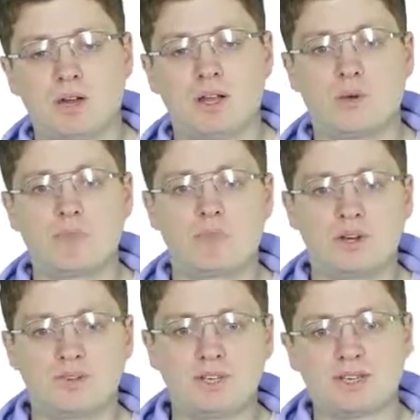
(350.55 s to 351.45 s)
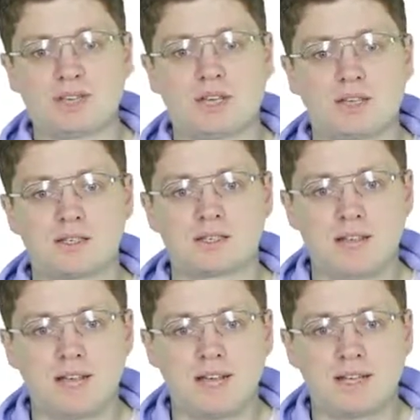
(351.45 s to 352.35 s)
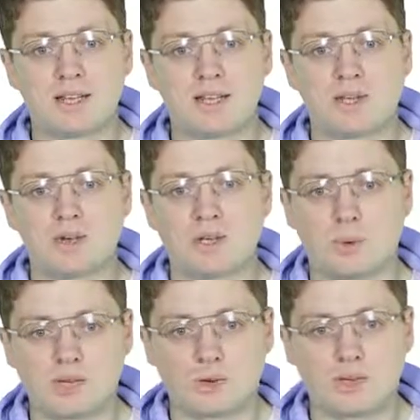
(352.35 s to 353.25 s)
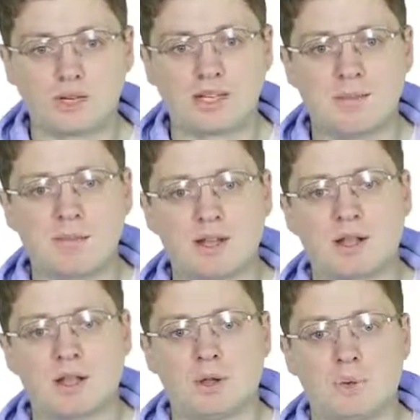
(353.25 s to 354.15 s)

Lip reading: on our previous slide, on our toy example,